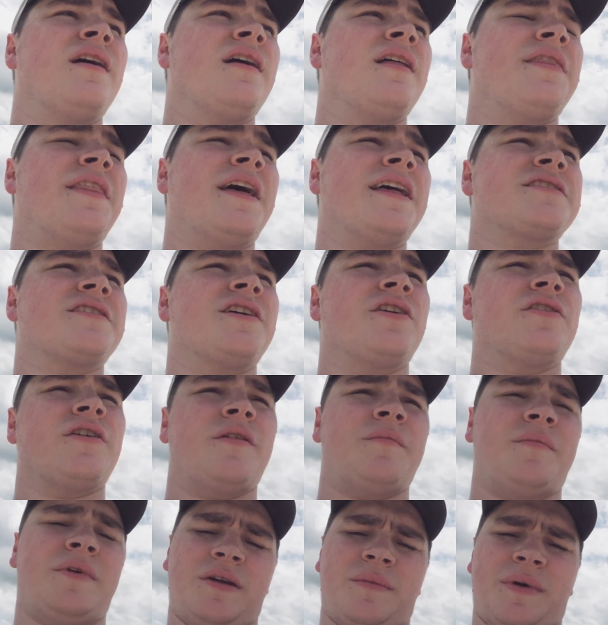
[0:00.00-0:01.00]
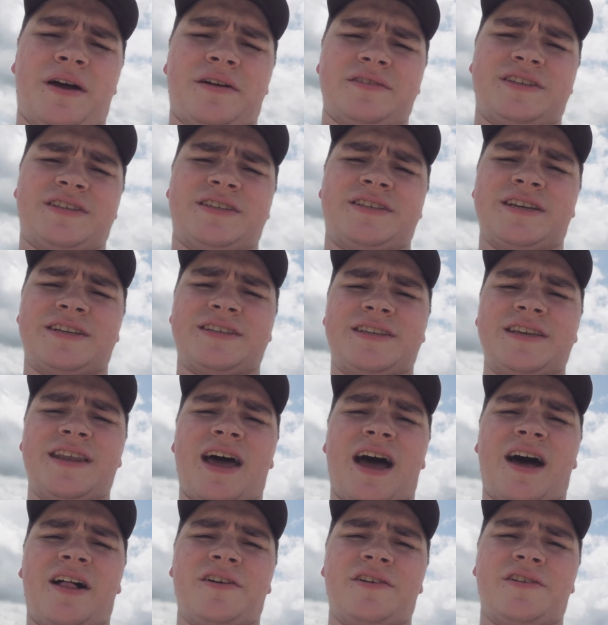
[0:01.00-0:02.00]
That's gonna run me about
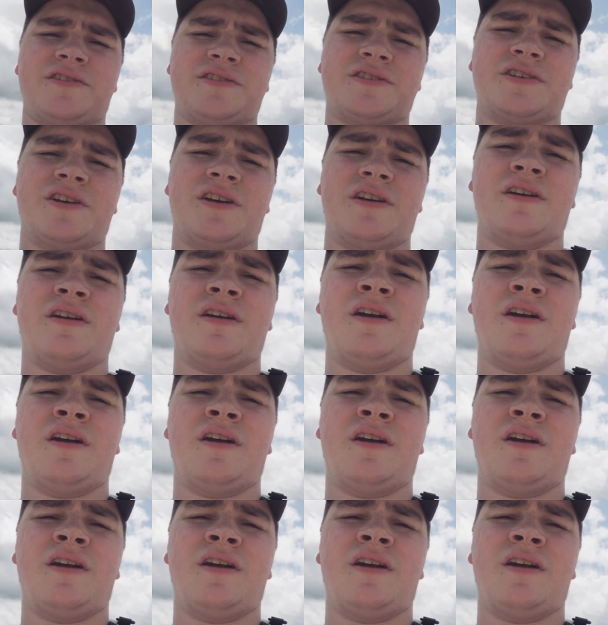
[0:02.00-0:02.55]
$60.